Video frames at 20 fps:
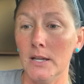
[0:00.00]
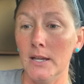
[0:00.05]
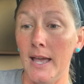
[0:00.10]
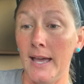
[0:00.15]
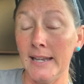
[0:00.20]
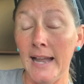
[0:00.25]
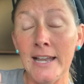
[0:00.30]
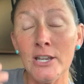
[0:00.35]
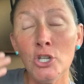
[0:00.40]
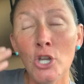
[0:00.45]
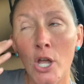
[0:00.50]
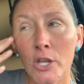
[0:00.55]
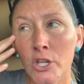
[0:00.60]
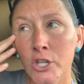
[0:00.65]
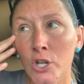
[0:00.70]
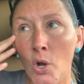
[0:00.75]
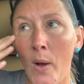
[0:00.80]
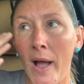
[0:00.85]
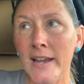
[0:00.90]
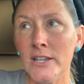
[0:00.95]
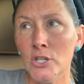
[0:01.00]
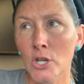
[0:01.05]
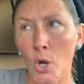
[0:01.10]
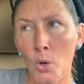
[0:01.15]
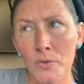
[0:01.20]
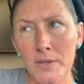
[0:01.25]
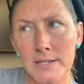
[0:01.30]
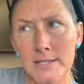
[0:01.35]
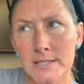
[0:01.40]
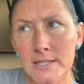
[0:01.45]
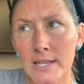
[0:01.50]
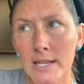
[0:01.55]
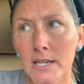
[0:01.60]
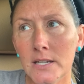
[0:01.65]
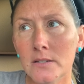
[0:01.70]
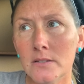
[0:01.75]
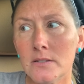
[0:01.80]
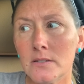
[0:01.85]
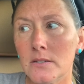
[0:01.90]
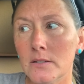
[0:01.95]
And I, you know, I know these
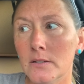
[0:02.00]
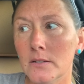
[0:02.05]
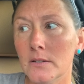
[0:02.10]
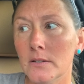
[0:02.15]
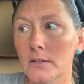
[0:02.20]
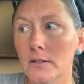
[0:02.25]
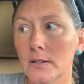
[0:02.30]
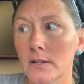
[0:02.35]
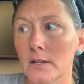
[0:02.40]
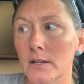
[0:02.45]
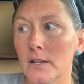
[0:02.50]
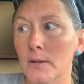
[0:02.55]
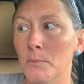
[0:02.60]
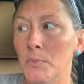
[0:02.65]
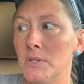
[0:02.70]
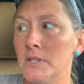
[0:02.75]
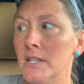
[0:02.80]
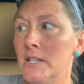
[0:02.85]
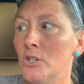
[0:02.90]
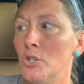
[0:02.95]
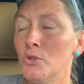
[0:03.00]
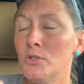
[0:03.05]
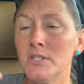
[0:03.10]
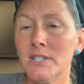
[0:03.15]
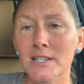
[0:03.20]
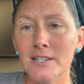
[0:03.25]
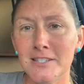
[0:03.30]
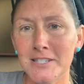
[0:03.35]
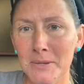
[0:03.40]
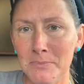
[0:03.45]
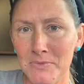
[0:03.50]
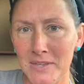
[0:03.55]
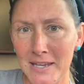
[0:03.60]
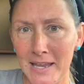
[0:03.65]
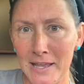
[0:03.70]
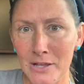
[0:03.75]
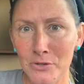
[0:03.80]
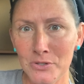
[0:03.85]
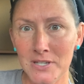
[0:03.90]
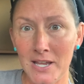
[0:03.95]
things, but then you see something
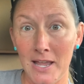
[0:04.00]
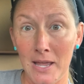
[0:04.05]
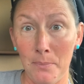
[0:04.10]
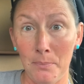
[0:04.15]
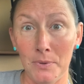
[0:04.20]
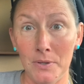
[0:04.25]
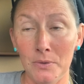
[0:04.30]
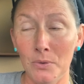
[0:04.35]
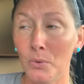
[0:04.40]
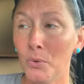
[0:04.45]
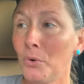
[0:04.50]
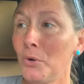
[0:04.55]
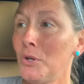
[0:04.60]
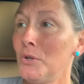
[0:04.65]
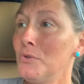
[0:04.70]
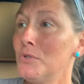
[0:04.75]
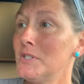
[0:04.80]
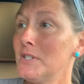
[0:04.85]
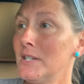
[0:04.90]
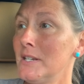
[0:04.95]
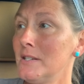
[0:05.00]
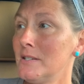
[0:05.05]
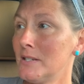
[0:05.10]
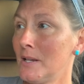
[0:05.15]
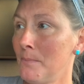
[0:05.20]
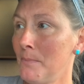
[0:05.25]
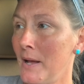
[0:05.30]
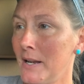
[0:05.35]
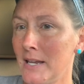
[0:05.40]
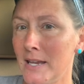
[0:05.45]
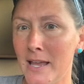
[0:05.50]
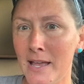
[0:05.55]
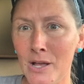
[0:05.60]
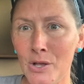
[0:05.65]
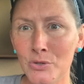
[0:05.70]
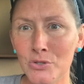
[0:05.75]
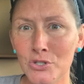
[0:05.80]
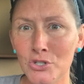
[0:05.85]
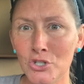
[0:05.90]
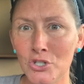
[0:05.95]
else happen or you see somebody
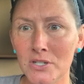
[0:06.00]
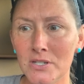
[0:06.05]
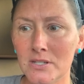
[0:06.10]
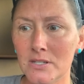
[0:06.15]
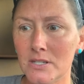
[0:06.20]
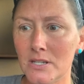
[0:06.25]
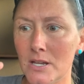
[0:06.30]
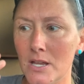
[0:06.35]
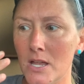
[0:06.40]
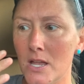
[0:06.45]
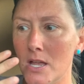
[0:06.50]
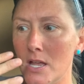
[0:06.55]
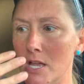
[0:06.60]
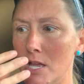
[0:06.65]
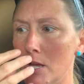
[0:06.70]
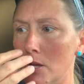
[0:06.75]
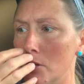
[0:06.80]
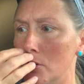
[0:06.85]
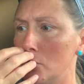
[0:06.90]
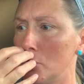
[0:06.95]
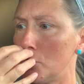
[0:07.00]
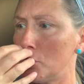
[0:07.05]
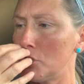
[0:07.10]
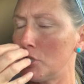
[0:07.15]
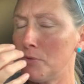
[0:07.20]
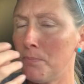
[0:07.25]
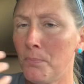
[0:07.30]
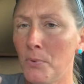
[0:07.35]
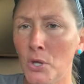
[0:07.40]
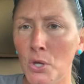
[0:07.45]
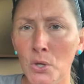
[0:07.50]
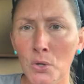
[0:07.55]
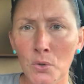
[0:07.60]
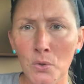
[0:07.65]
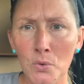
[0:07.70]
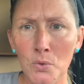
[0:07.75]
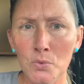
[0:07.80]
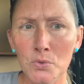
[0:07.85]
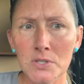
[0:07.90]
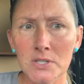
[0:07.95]
else just
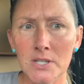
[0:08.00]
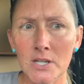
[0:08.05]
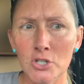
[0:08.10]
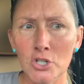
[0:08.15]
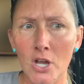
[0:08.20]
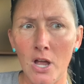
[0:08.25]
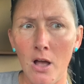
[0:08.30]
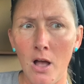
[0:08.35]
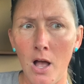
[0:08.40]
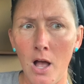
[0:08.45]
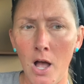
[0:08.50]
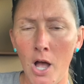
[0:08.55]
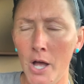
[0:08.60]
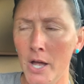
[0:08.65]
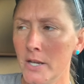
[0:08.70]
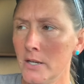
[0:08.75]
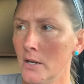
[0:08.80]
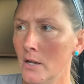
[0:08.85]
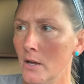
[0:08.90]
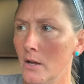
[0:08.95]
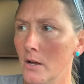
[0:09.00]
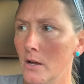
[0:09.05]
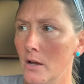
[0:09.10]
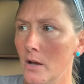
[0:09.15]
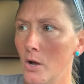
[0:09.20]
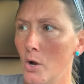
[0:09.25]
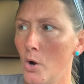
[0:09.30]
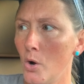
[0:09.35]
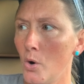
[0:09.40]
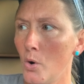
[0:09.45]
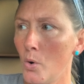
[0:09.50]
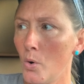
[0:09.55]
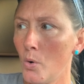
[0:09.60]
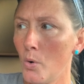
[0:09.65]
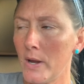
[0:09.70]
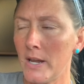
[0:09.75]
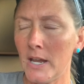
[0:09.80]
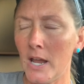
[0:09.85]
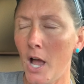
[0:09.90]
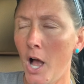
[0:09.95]
spew such un,
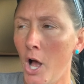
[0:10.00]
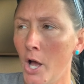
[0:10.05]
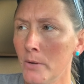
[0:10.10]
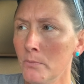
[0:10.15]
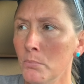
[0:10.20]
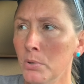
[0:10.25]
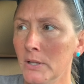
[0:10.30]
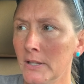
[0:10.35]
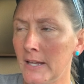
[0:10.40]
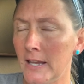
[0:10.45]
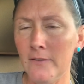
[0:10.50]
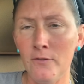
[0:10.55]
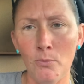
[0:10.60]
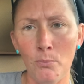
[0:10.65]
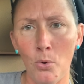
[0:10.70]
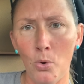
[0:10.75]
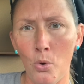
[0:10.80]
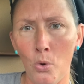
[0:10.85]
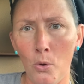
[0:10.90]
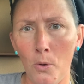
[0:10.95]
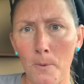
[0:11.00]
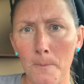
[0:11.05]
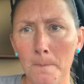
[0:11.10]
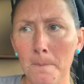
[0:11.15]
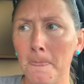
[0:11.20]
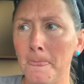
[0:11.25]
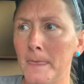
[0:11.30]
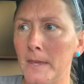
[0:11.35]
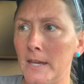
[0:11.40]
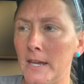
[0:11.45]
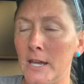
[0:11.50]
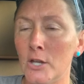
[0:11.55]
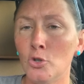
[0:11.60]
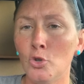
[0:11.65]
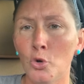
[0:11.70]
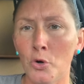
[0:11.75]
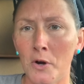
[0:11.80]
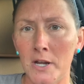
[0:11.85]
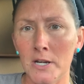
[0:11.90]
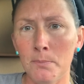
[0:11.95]
unbelievable,
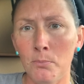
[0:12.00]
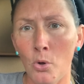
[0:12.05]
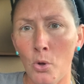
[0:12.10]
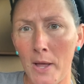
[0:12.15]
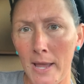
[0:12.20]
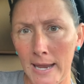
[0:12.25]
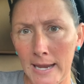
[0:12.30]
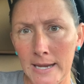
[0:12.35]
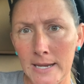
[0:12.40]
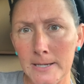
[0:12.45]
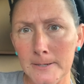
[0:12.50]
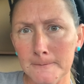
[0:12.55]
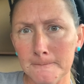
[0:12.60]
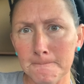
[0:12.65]
incredible hate.